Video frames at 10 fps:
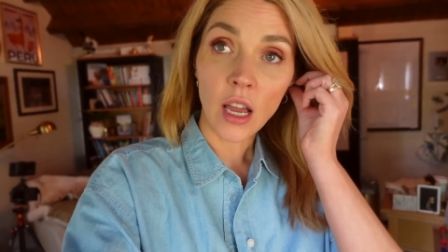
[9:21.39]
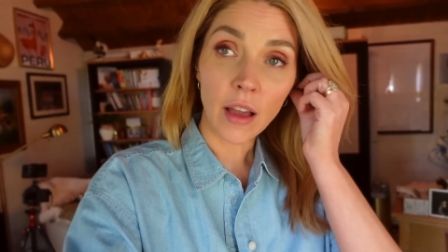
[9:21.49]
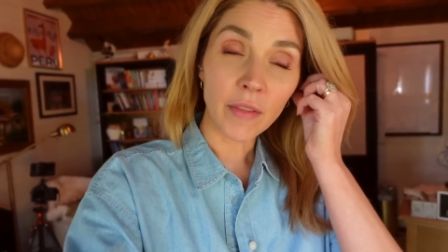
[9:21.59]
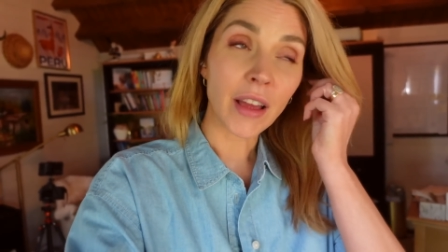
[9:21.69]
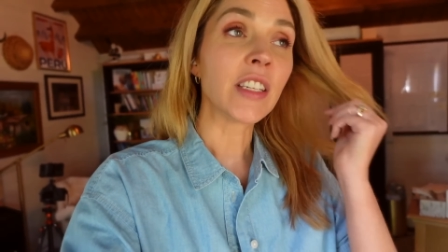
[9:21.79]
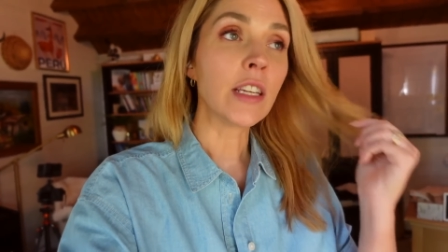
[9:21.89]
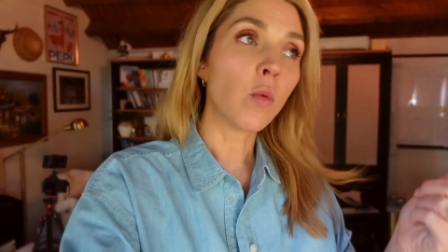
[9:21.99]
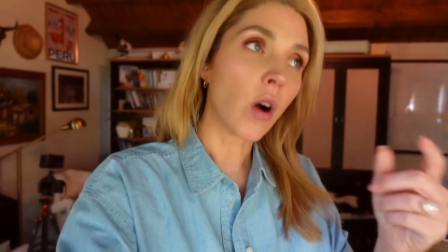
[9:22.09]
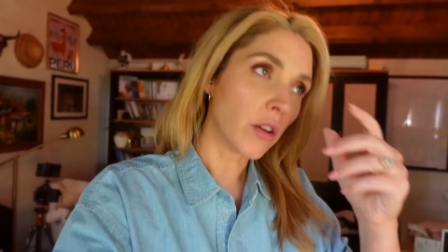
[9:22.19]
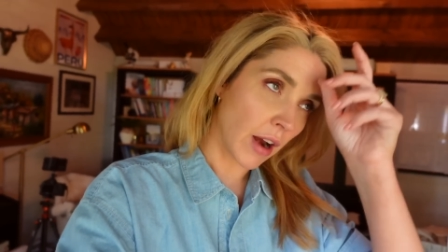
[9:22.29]
I've, I've seen
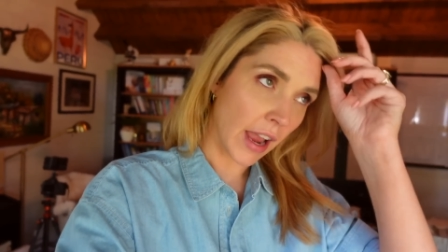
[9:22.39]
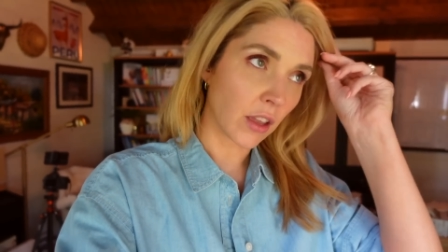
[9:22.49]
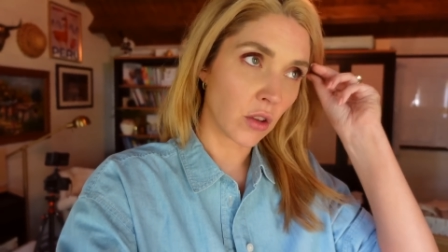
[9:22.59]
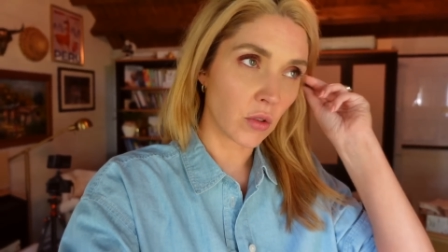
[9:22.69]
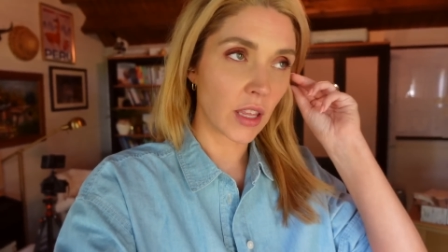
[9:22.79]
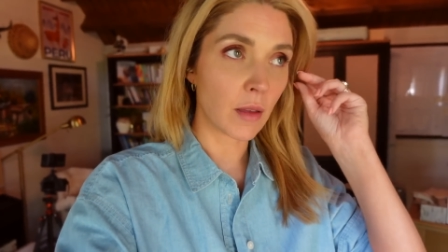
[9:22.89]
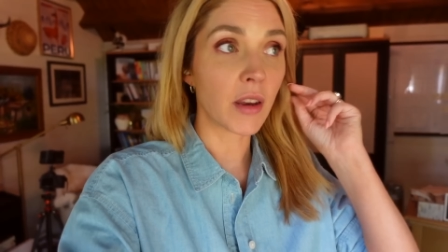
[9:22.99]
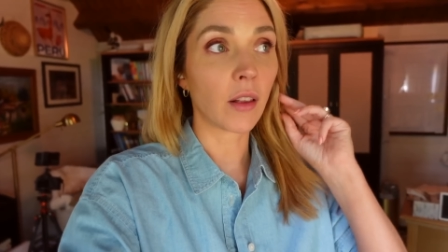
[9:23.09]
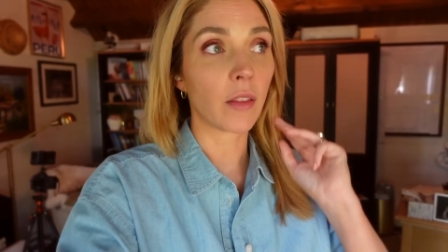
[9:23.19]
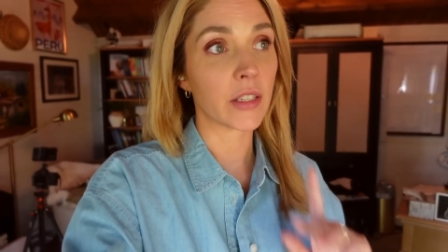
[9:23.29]
one raccoon in the
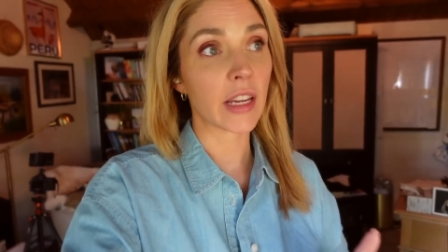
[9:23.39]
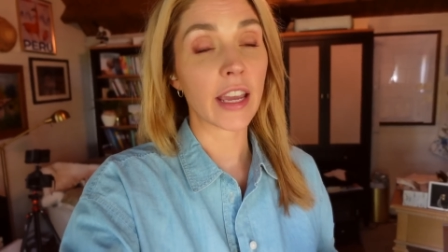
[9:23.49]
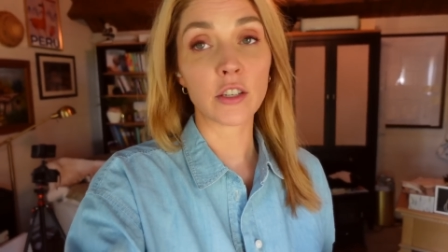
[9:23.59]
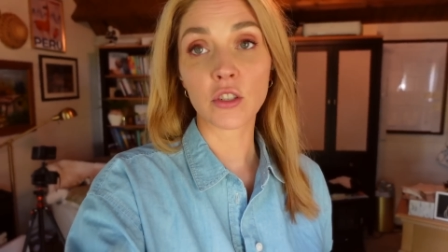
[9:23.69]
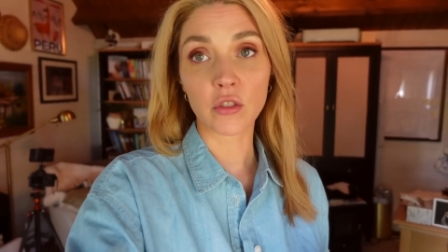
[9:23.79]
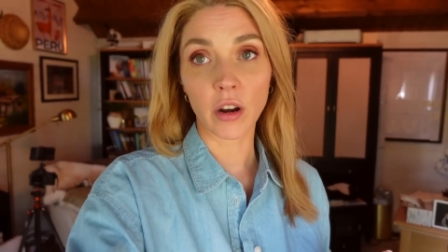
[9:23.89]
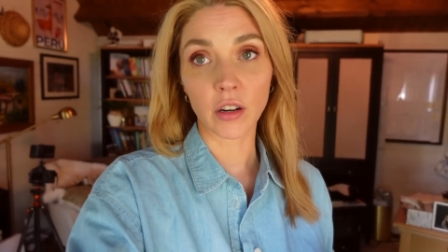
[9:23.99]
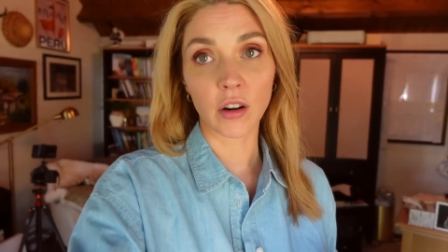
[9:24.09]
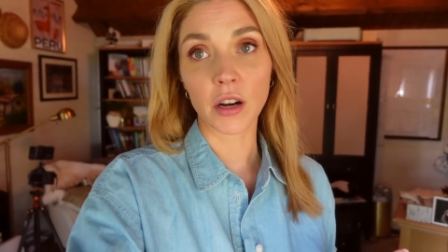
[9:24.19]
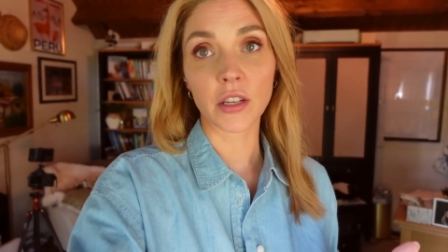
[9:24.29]
middle of the day just strutting
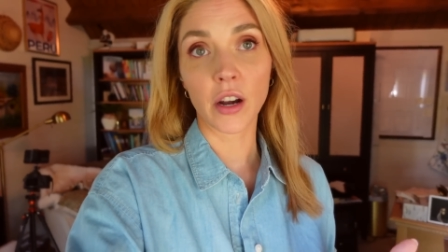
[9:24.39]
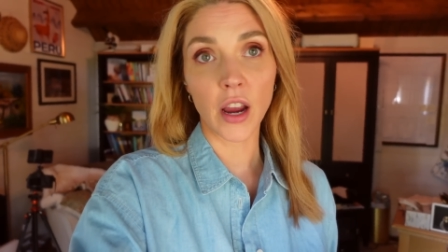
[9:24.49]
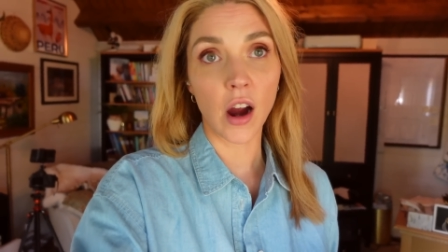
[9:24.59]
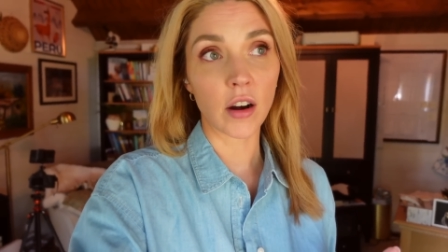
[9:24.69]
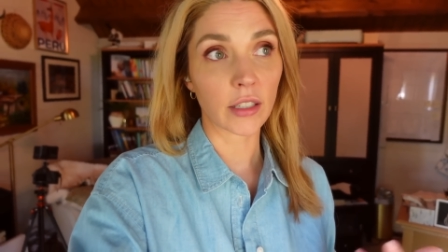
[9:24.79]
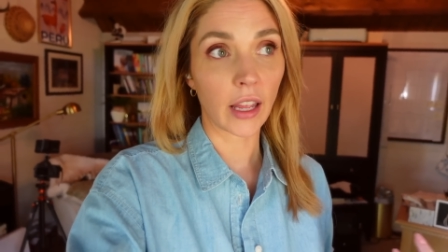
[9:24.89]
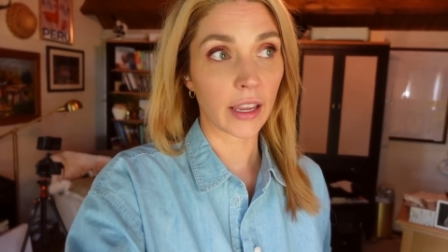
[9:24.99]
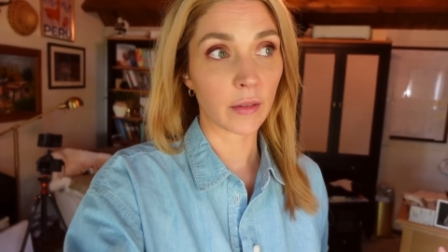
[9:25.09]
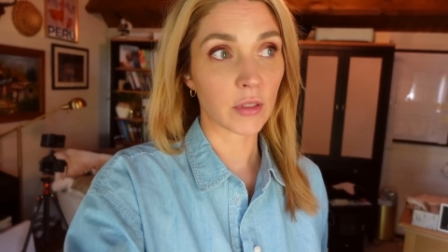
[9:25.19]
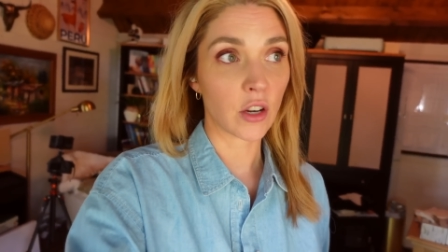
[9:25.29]
across our yard
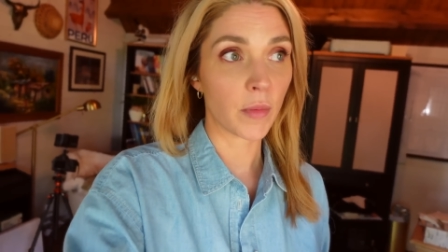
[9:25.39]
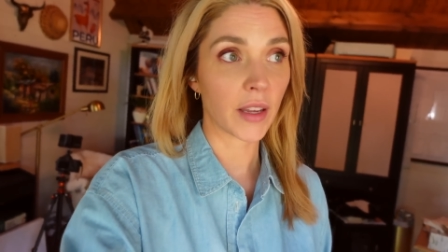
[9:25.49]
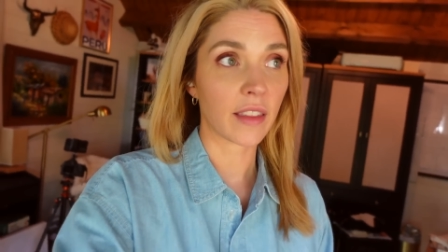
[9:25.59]
like it was no big